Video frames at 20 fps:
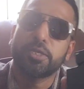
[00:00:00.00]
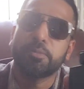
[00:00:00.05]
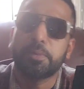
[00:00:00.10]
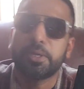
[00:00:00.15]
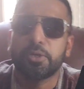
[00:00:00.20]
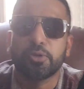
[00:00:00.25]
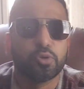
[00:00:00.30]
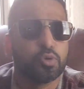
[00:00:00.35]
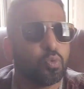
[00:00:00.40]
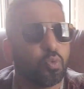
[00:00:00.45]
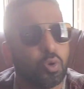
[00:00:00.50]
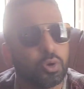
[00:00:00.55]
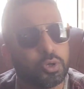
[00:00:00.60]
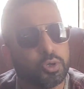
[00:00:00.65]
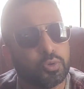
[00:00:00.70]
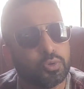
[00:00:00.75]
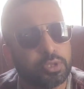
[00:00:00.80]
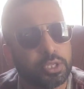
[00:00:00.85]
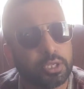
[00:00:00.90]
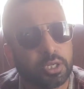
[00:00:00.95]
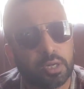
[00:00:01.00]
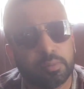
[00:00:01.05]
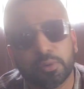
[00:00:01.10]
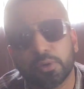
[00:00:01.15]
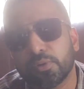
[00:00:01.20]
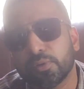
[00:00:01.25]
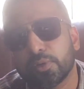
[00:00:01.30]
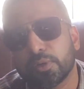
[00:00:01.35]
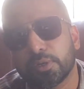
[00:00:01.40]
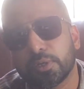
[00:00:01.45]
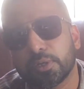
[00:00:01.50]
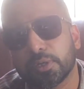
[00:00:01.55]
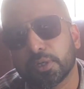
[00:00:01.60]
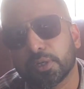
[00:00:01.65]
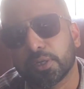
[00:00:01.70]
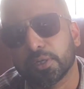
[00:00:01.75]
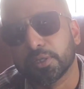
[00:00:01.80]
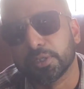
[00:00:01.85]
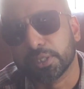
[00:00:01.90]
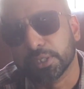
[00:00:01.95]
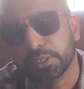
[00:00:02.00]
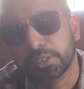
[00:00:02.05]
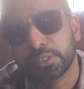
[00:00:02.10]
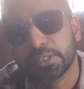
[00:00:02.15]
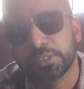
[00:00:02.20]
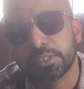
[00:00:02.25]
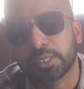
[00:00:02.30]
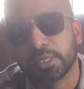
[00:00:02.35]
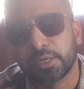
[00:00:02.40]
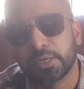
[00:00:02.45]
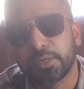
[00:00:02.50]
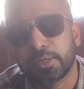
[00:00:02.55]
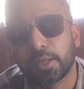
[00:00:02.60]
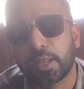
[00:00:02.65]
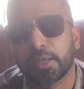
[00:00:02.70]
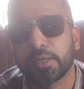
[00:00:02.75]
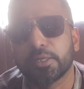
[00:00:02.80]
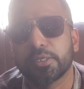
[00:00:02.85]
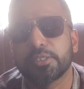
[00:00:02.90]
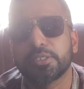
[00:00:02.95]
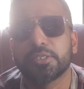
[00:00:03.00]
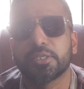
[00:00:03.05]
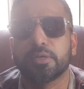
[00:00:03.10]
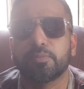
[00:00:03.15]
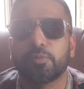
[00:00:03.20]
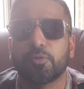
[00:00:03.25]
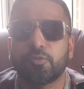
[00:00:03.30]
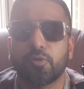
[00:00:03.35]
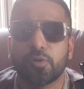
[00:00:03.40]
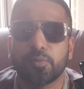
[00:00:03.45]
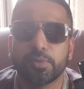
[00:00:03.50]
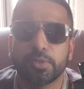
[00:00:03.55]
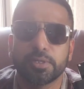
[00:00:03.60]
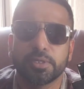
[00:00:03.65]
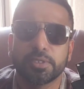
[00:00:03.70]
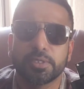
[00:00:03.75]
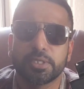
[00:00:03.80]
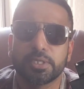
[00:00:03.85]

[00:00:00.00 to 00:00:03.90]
me know what you think about this scent and its performance.